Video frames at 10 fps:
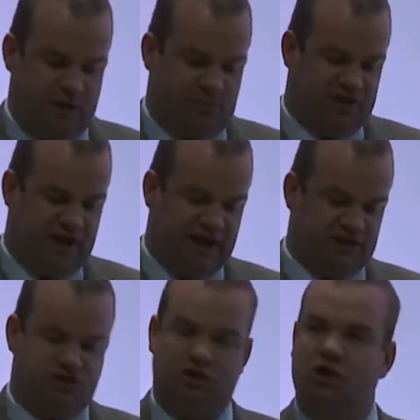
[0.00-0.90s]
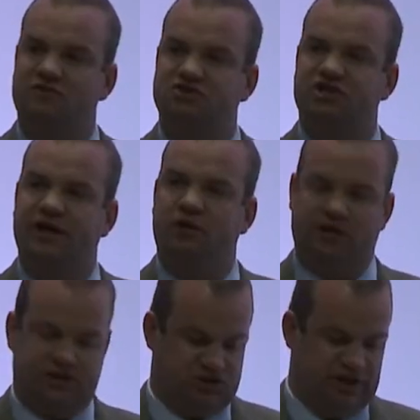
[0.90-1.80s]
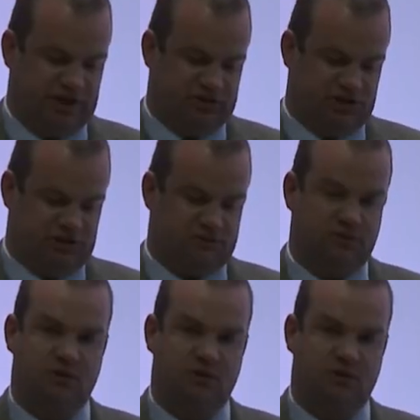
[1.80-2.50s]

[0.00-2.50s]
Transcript: potential of scaleless nature.